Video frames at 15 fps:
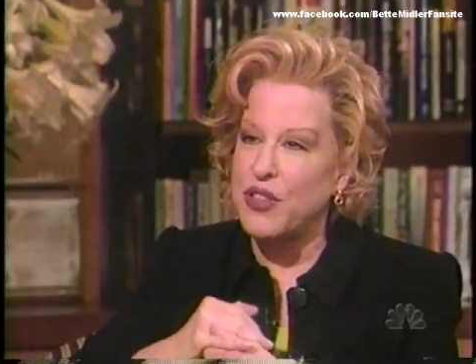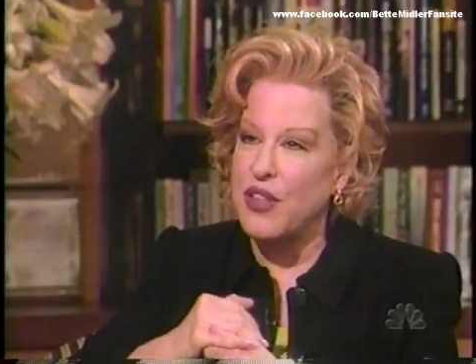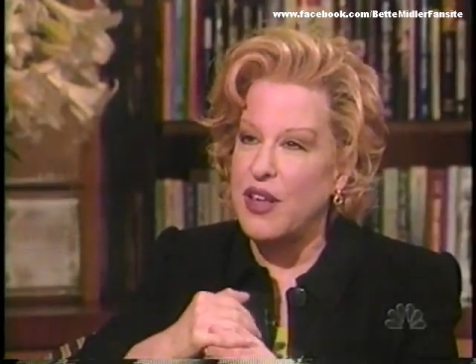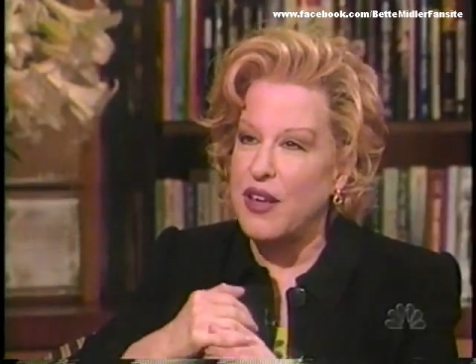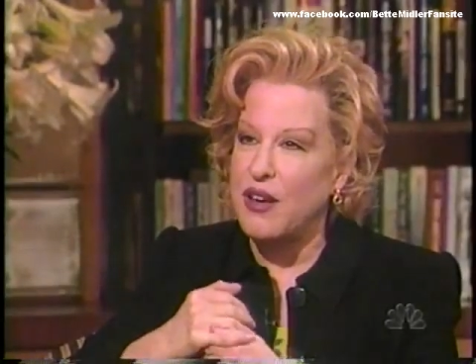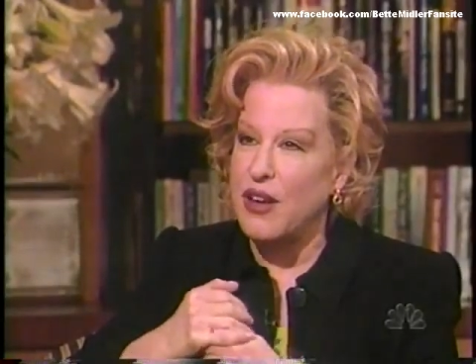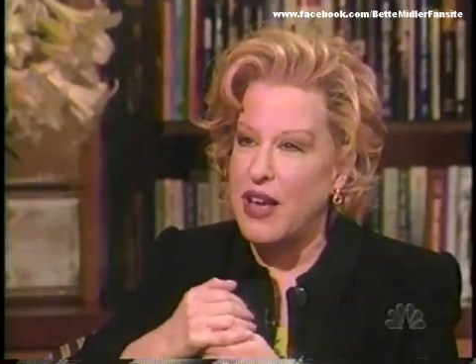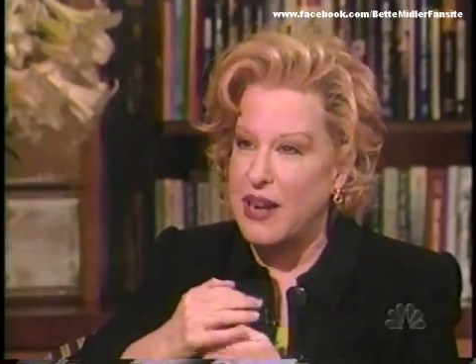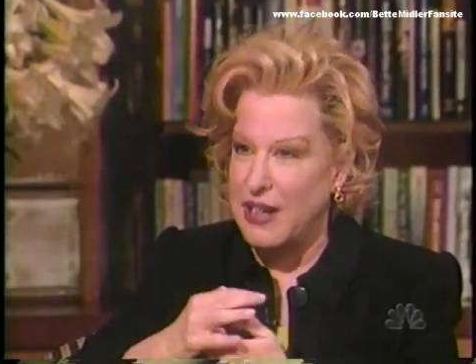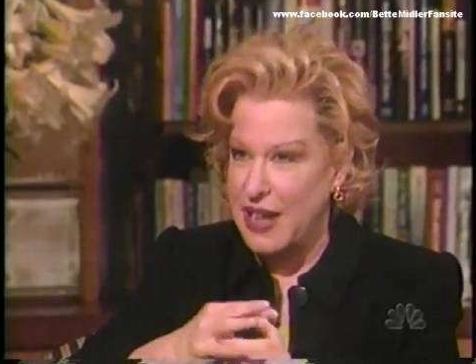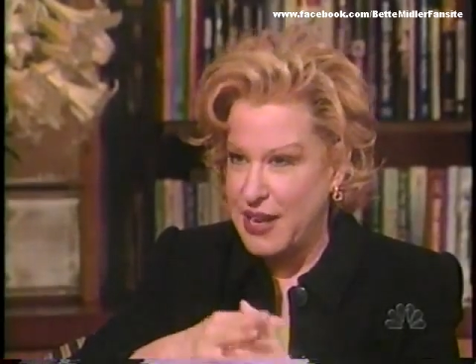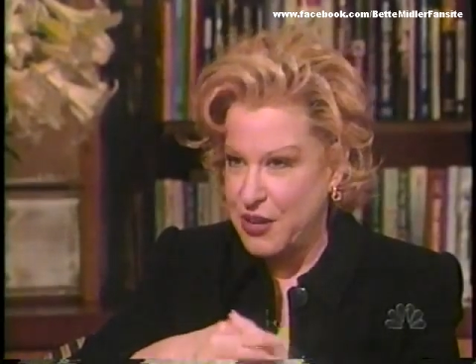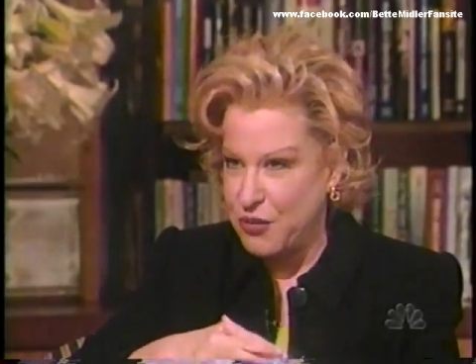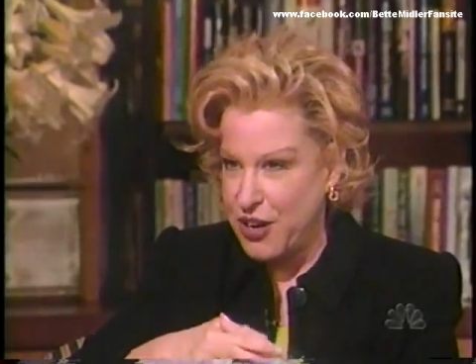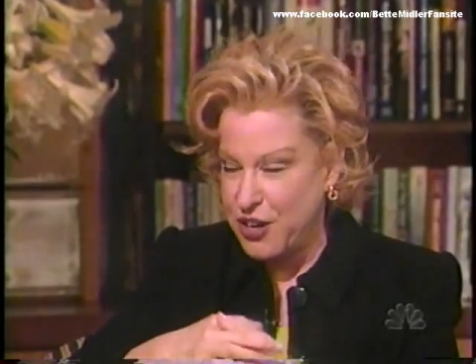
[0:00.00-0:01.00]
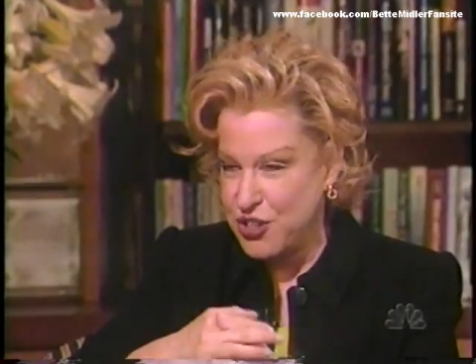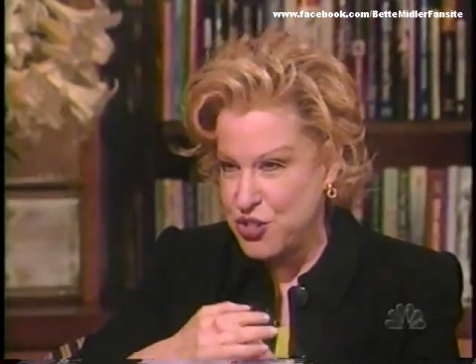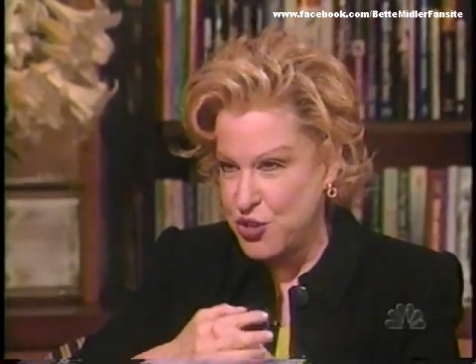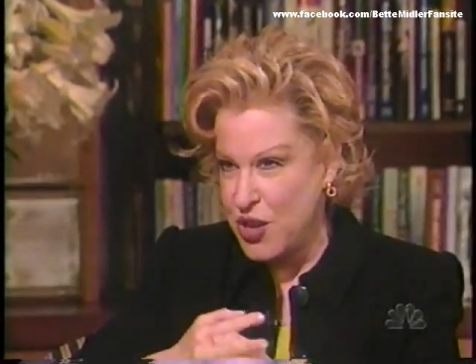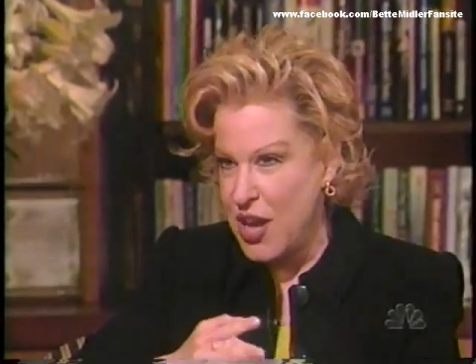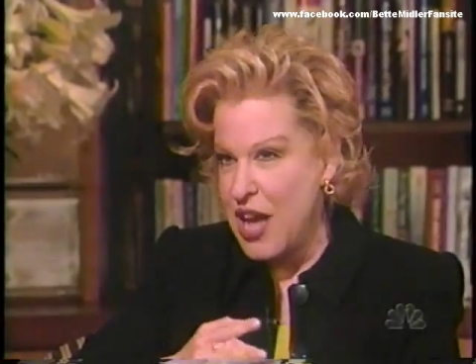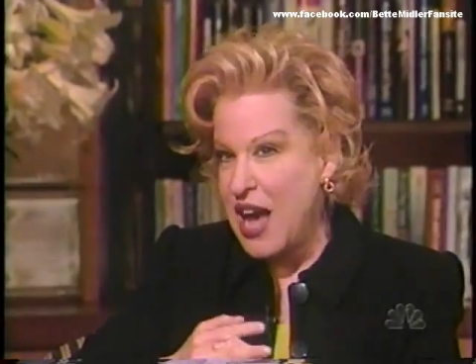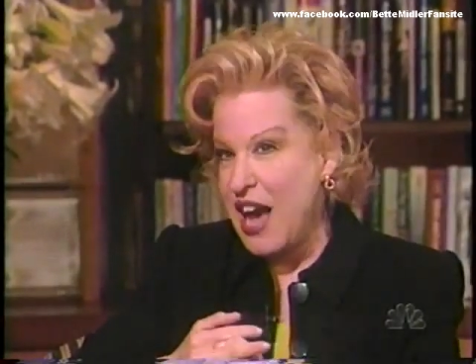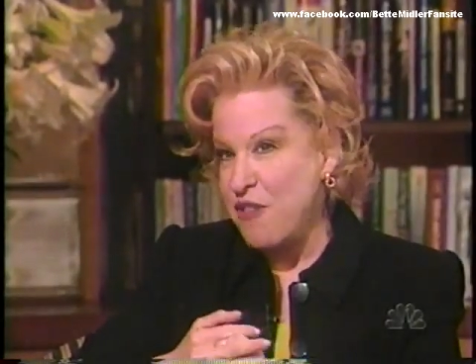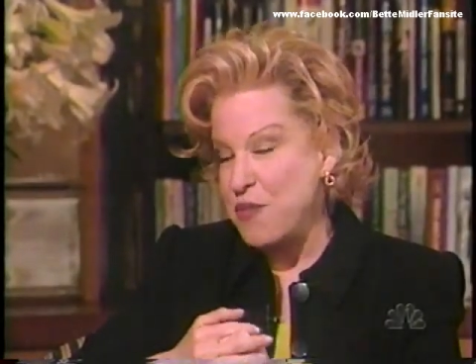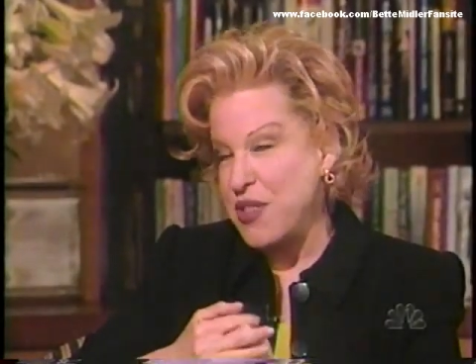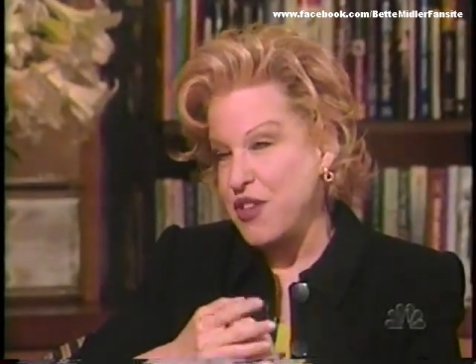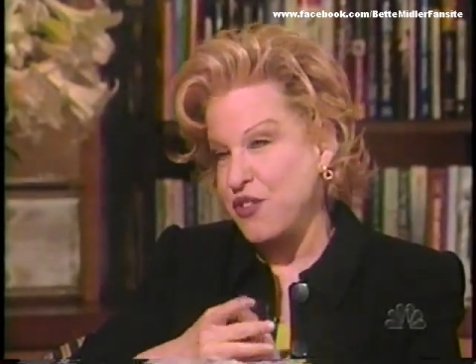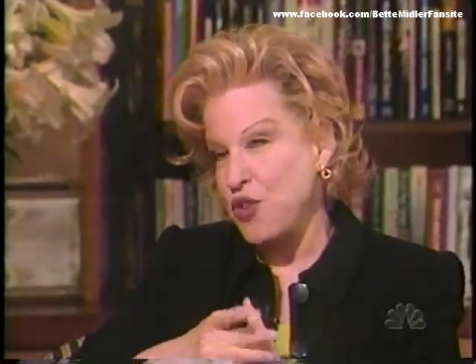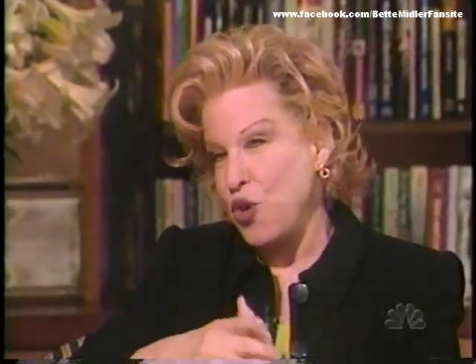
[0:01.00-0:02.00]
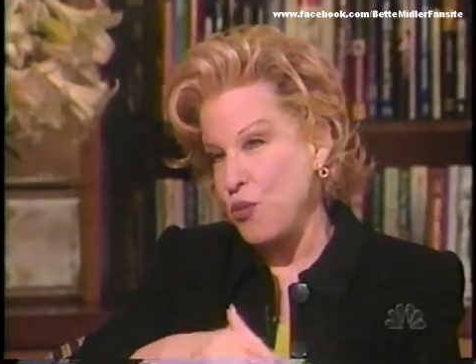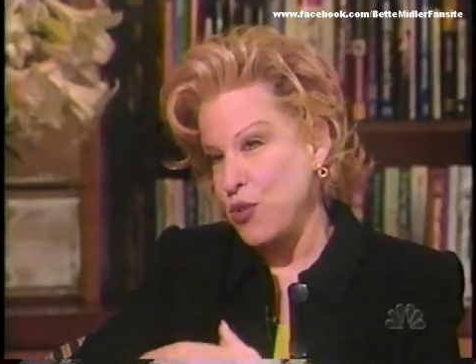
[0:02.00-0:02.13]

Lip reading: with Atlantic Records. I've been there for